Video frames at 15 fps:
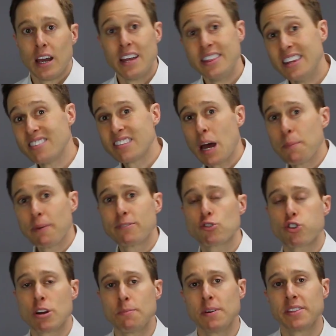And this type of
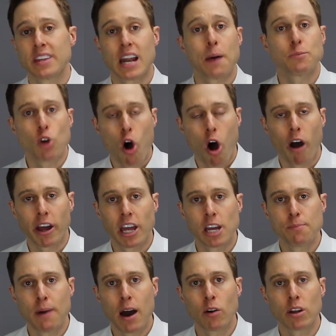treatment that I'm talking
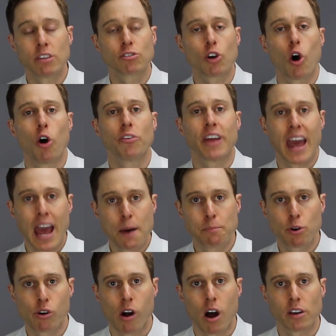about is called
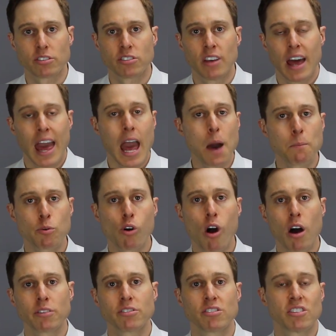AmpCROS.
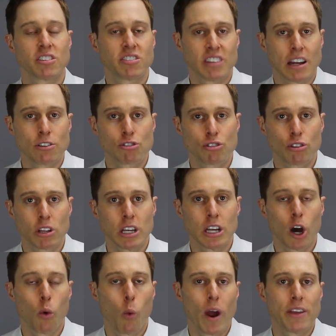AmpCROS is essentially
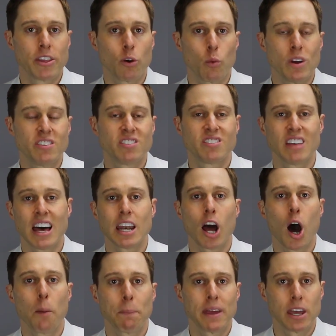a way that we set
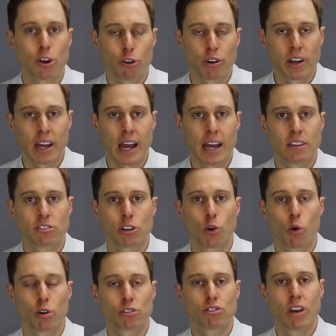up hearing aids in
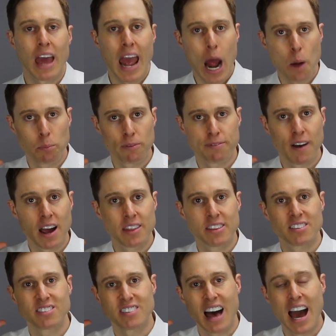order to amplify the
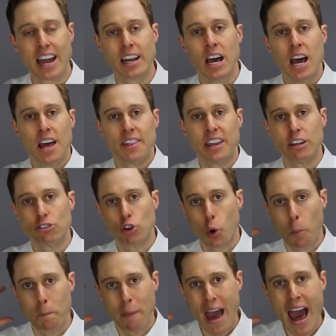side that is
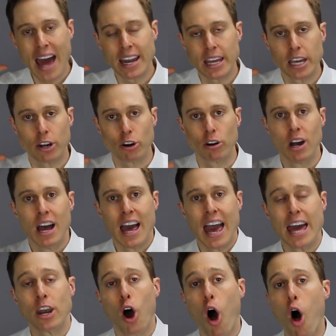your bad ear,
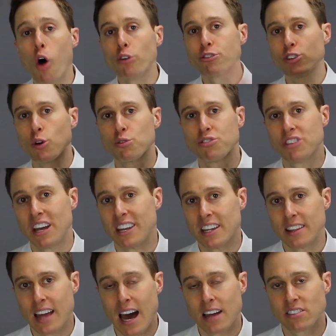and also
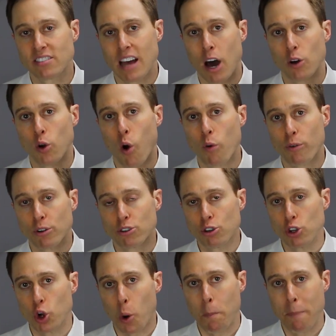sending that sound over
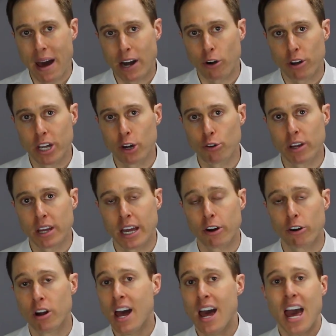to your better hearing
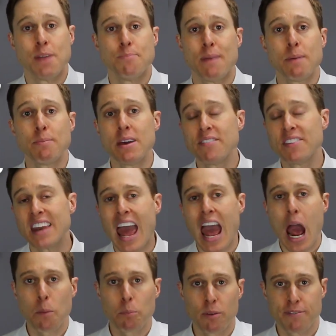ear, and maybe even
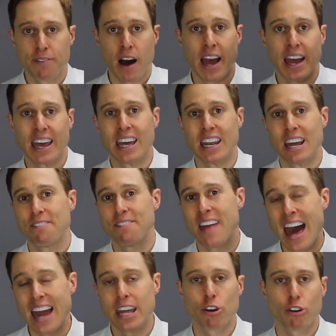amplifying it if
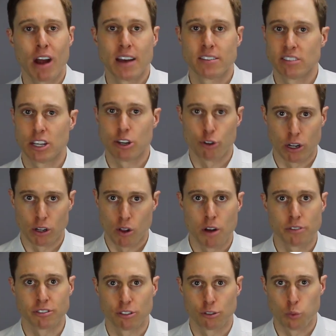that ear has a hearing
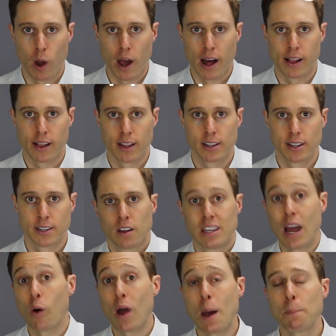loss as well.
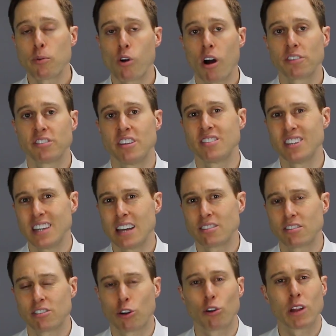Now, AmpCROS isn't
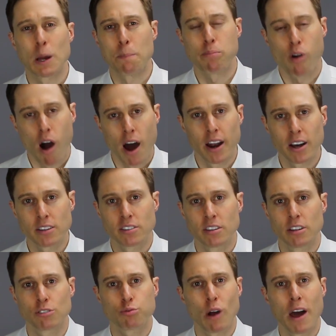necessarily a product.
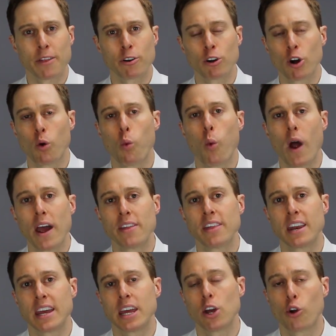It's rather a way
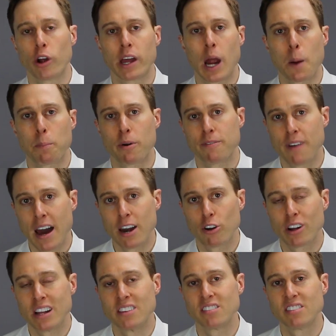that a hearing care
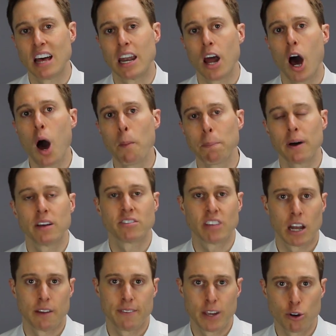provider can set up a
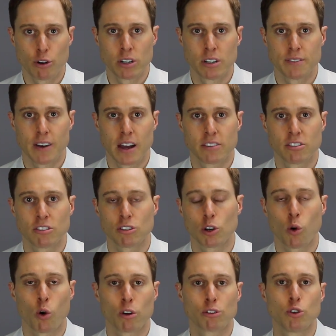set of hearing devices in
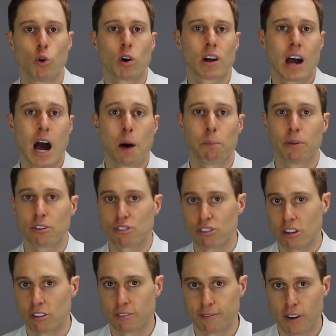order to accomplish
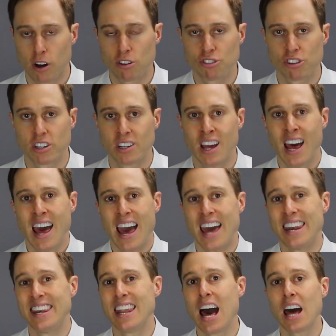this function,
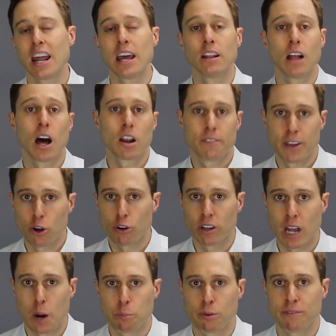and not a lot of hearing
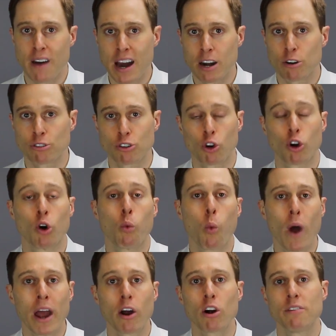care providers are
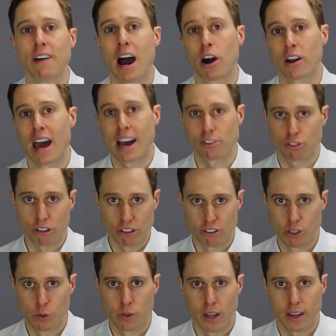aware of how to actually
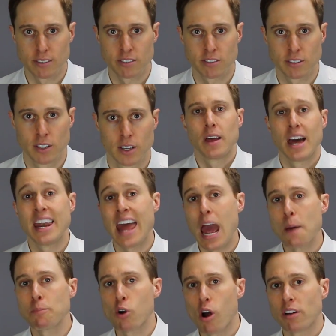do this. An
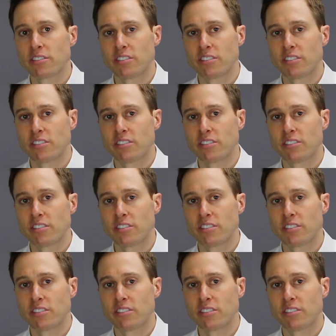AmpCROS